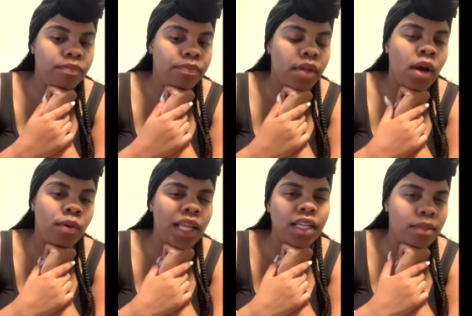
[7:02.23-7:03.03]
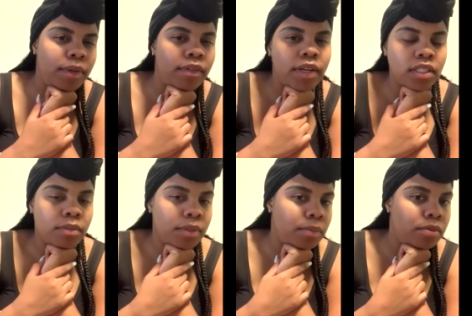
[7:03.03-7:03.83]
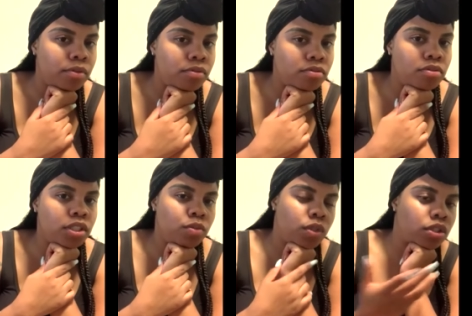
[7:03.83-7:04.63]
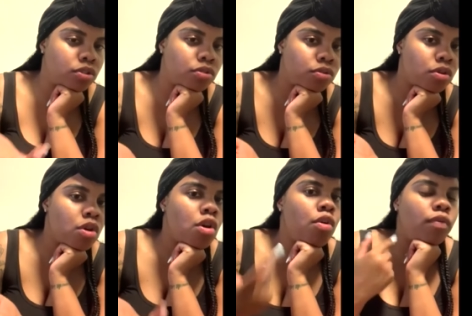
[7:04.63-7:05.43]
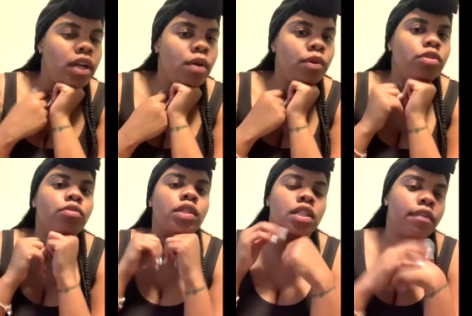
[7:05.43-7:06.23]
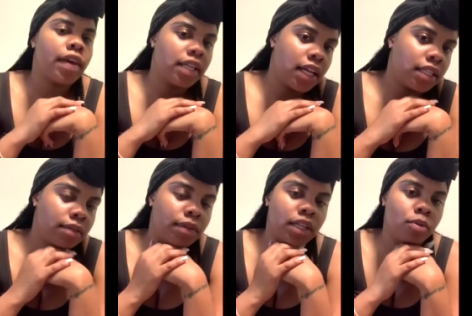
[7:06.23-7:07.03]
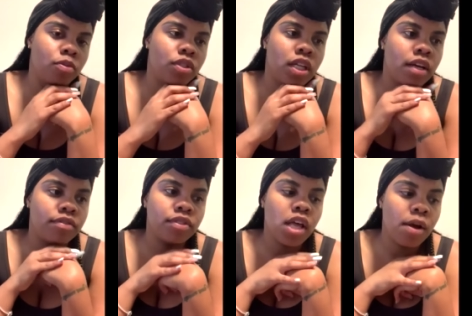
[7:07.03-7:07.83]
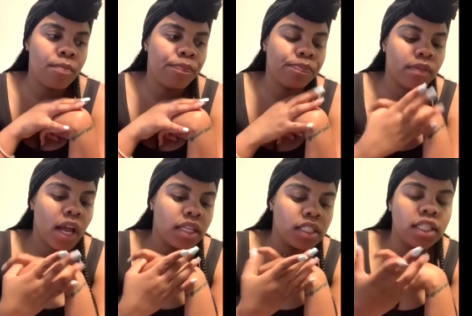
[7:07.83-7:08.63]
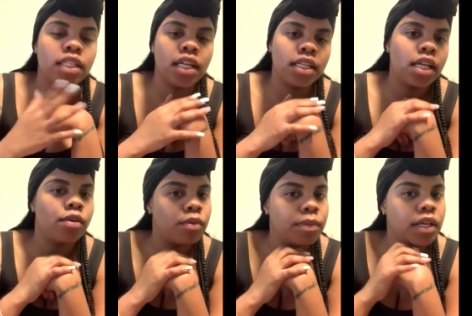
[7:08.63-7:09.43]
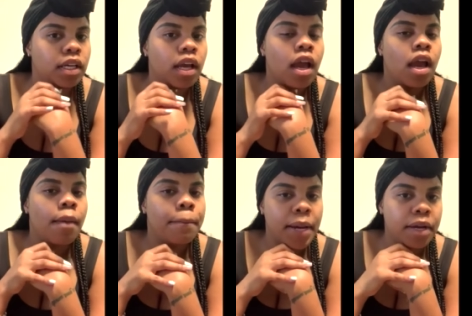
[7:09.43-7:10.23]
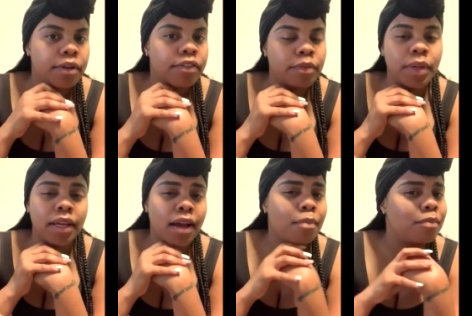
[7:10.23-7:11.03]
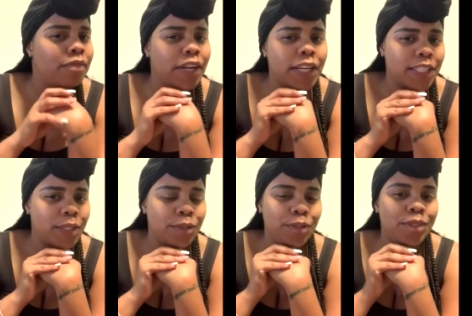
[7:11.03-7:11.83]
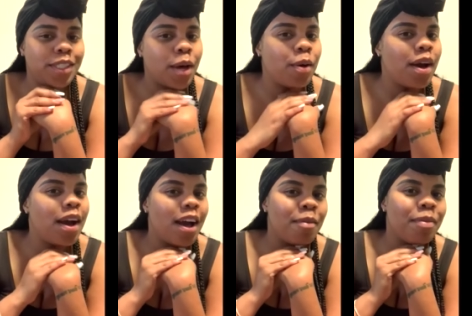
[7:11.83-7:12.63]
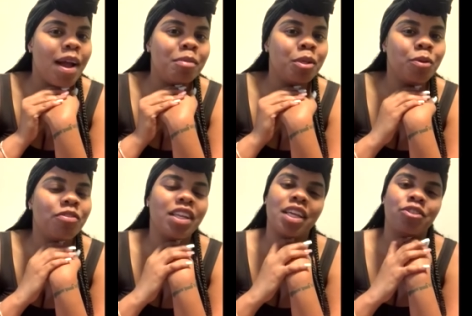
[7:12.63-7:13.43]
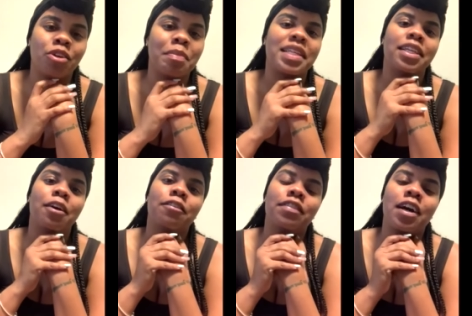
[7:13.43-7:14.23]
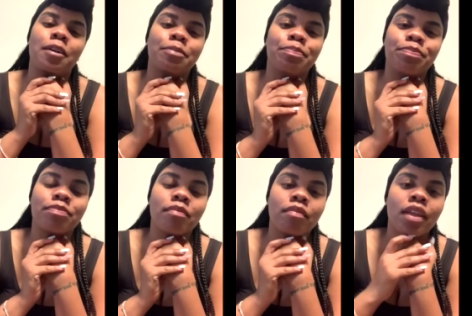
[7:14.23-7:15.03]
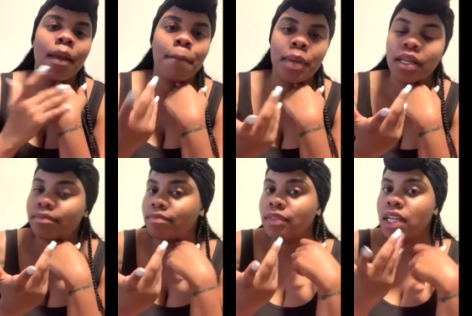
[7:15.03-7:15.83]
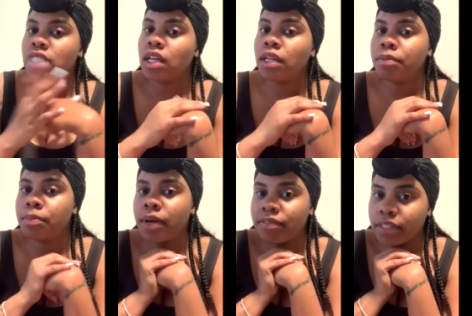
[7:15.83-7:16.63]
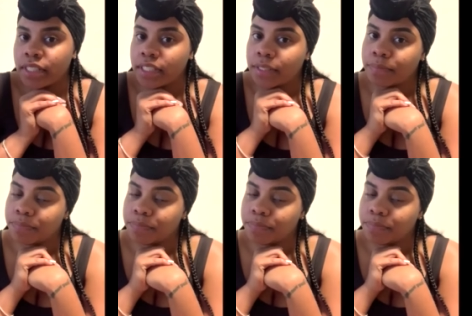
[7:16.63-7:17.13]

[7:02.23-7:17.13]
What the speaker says: I would like to be around some people who just went through what I went through and stuff like that, some relatable stuff. So I just think that that would be better for me. I'm very social, so I probably will really enjoy myself. But it's all up to preference.